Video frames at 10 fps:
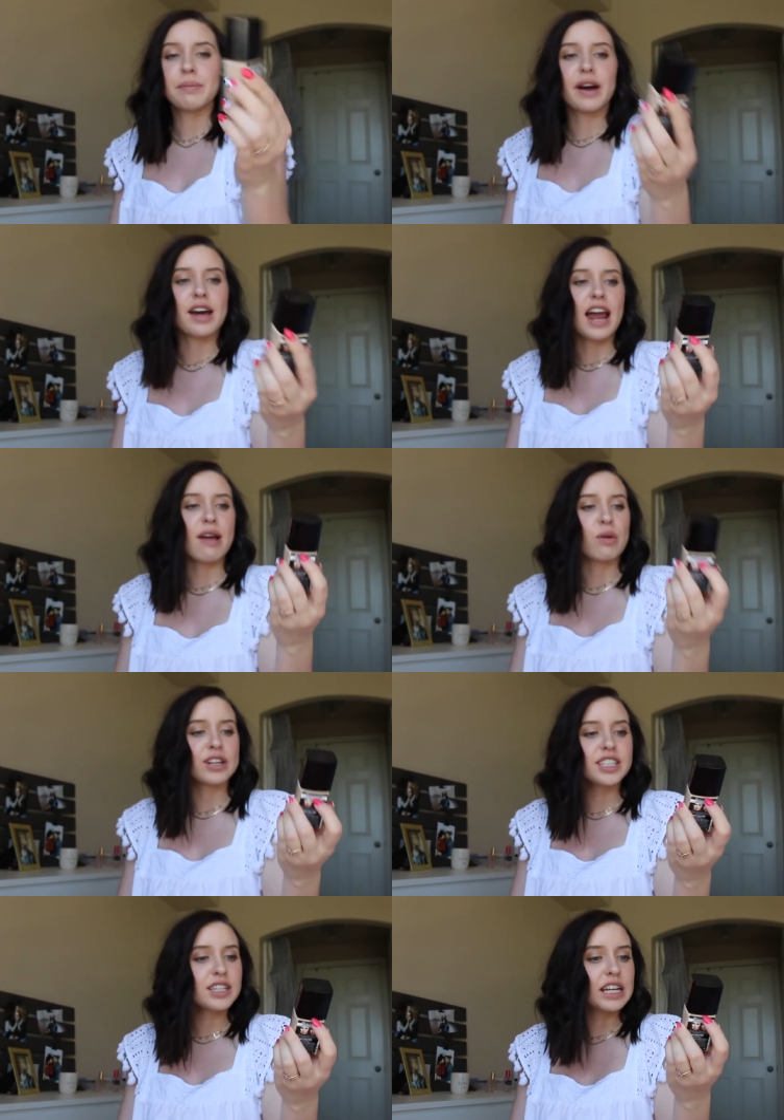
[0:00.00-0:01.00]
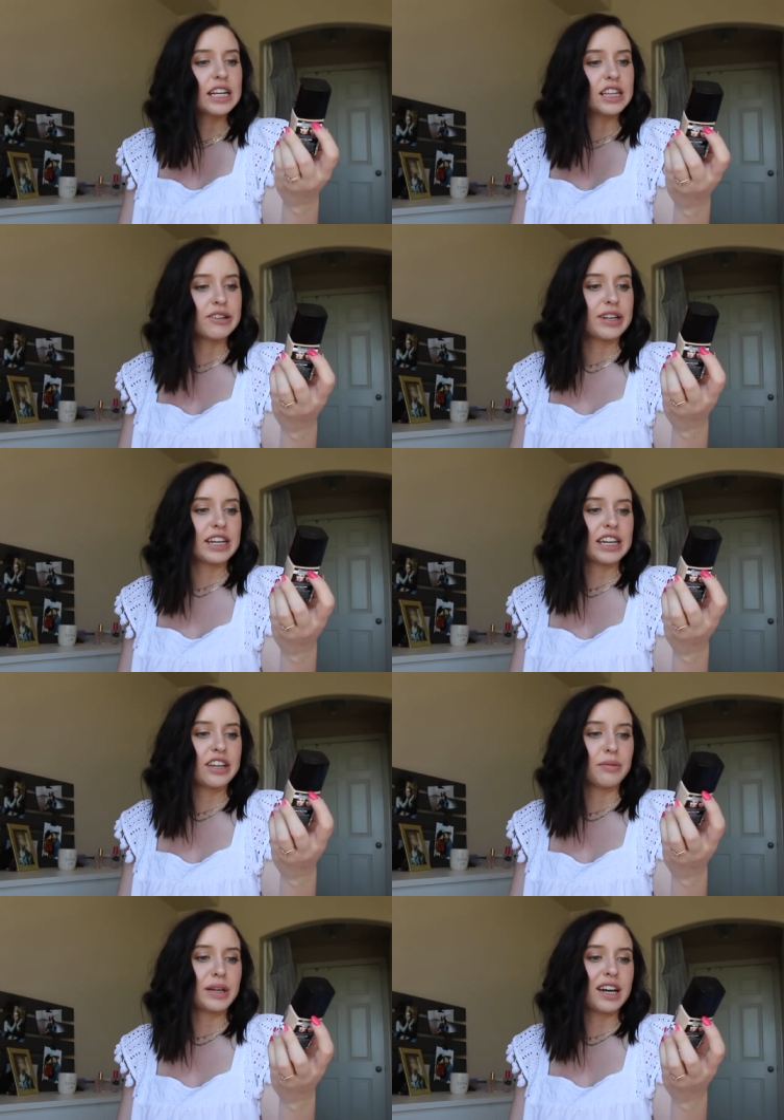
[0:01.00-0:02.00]
but I wanted to include it in
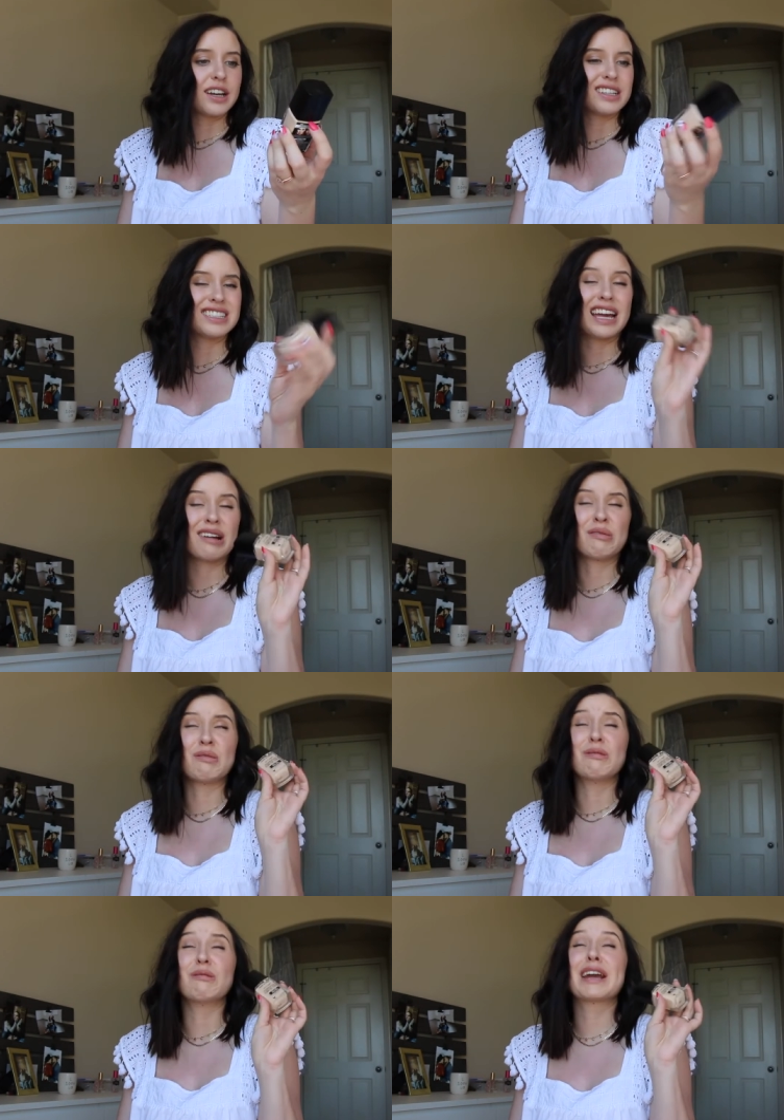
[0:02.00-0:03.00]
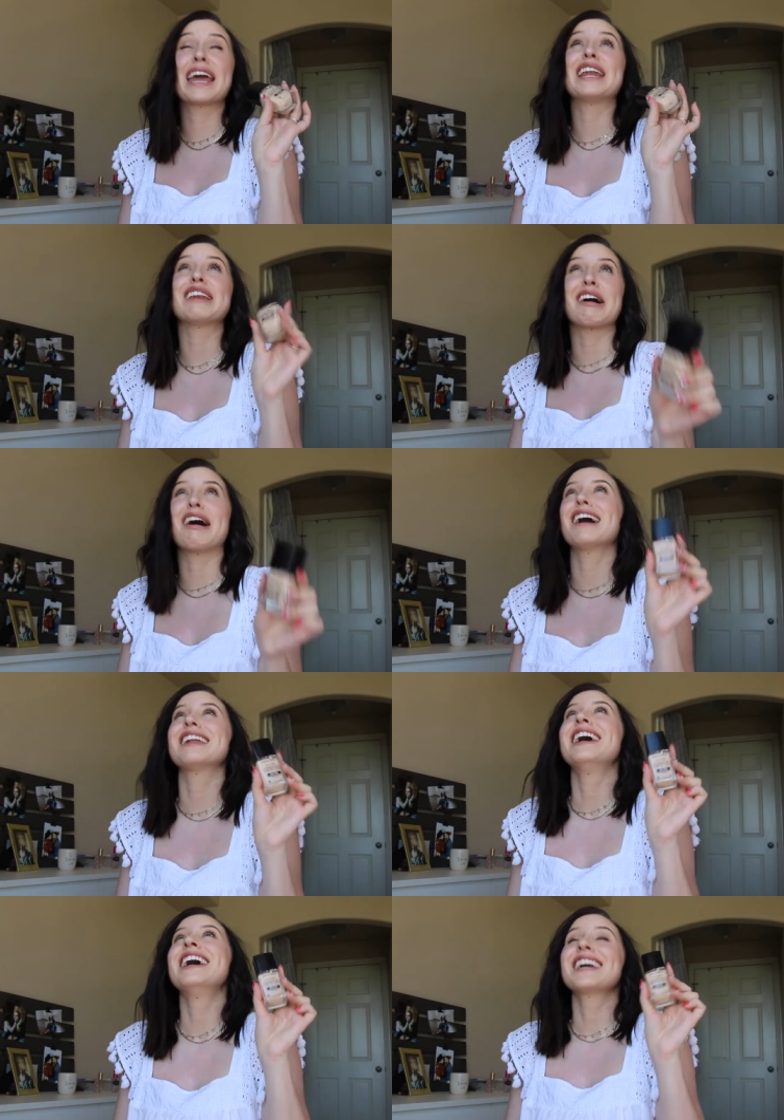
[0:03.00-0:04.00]
here because I
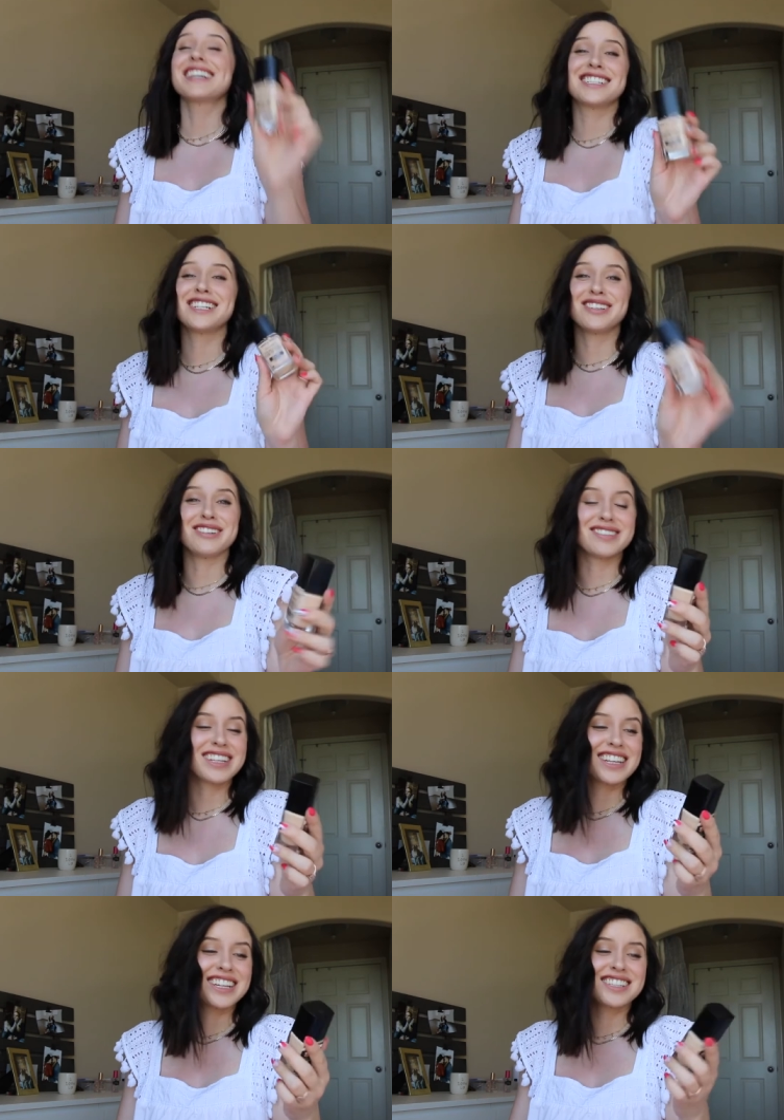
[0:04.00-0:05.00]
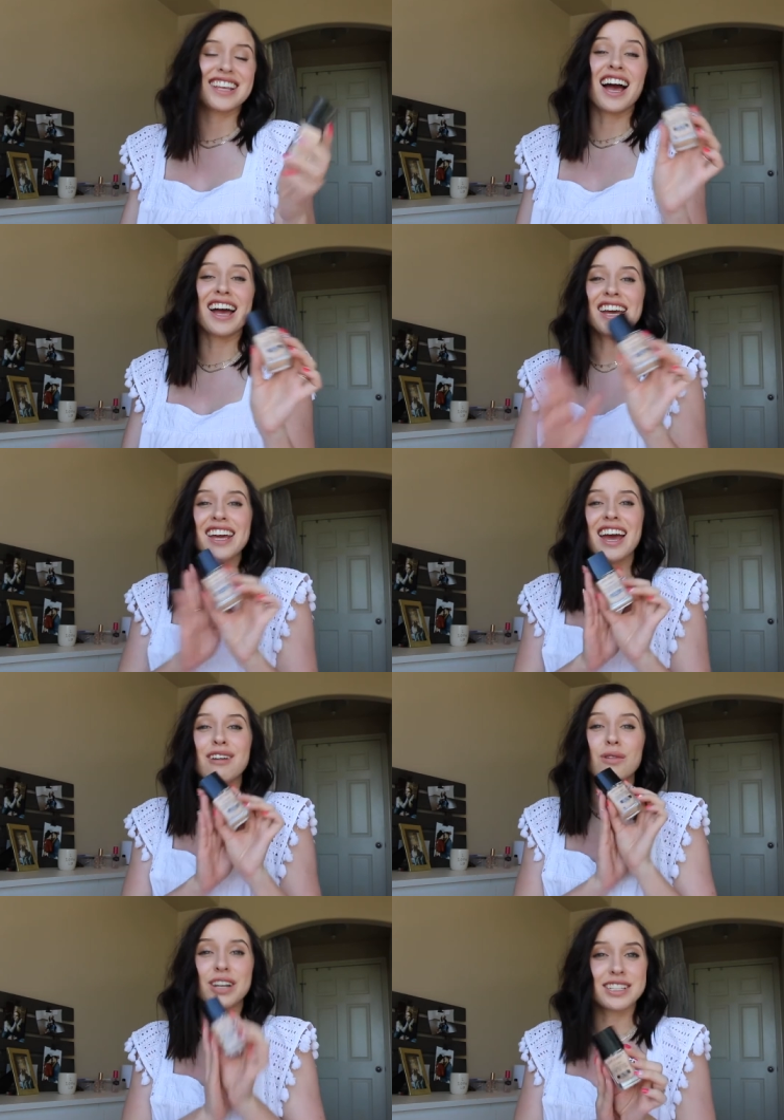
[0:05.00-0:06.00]
cannot continue using this. I
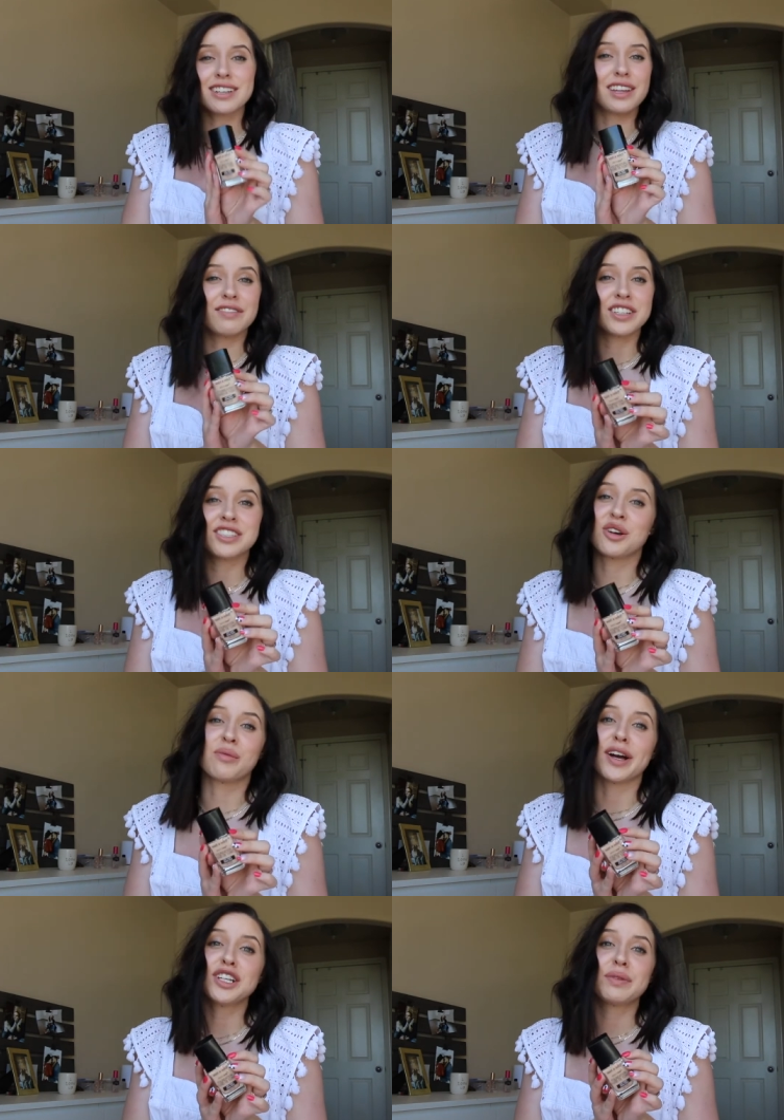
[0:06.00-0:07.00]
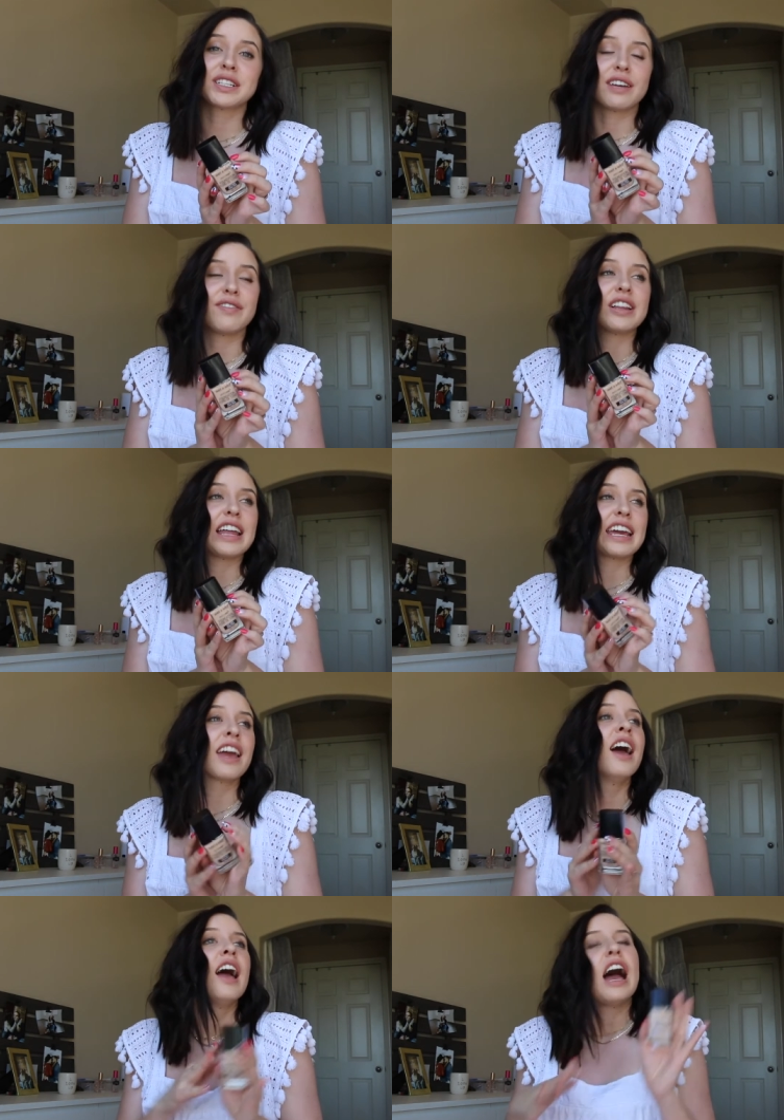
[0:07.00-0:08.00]
wanted to love this so much because I felt like
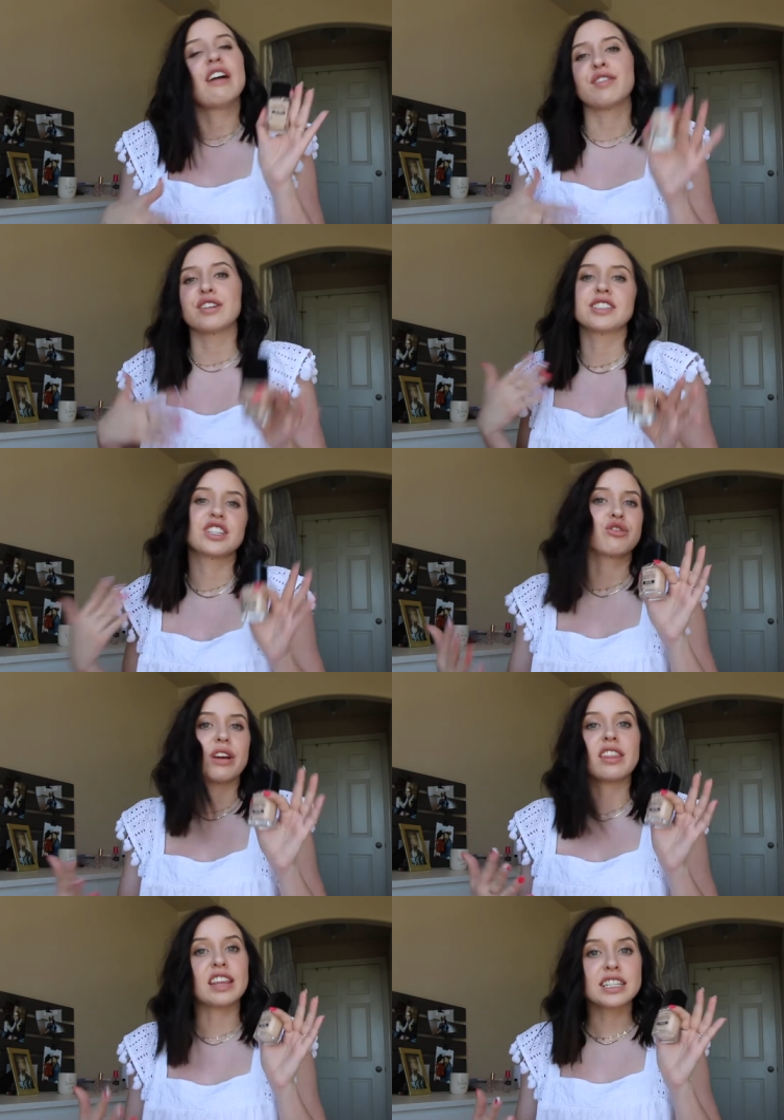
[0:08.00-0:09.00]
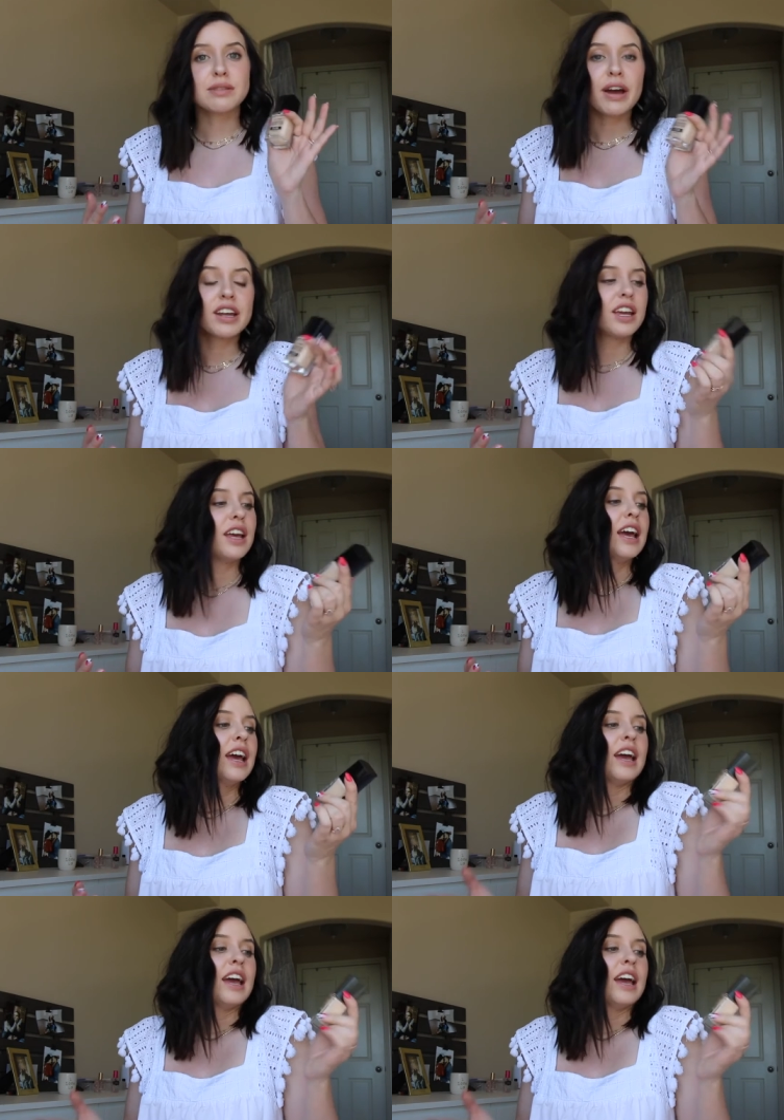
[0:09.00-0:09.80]
I've heard such great things about it.